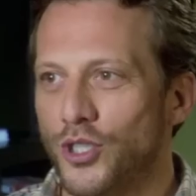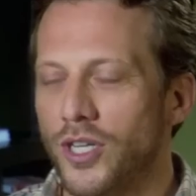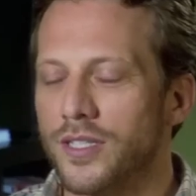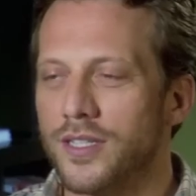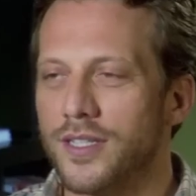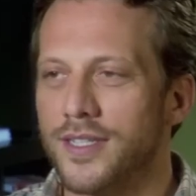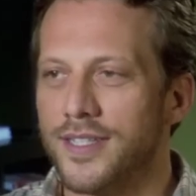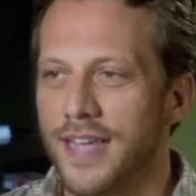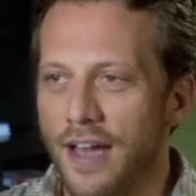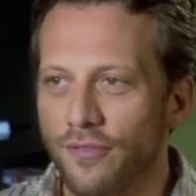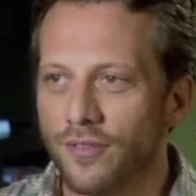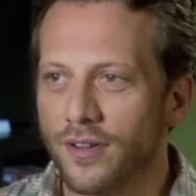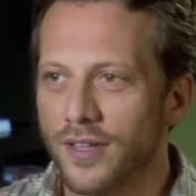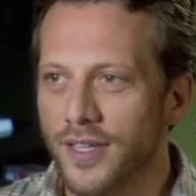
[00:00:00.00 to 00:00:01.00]
She's
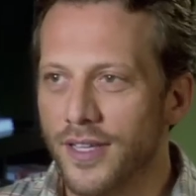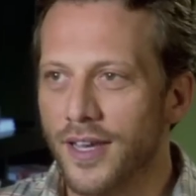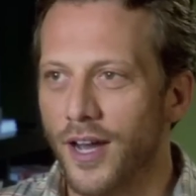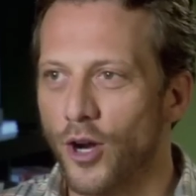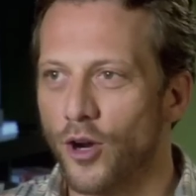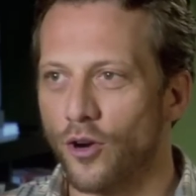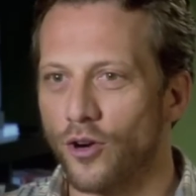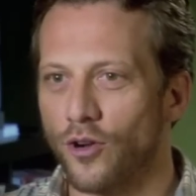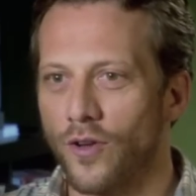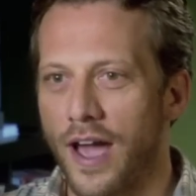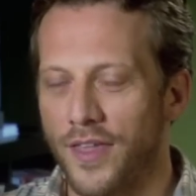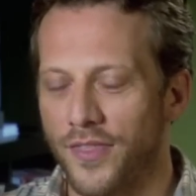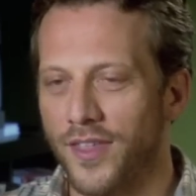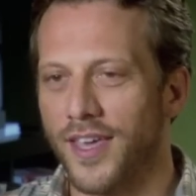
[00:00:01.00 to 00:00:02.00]
definitely a girl I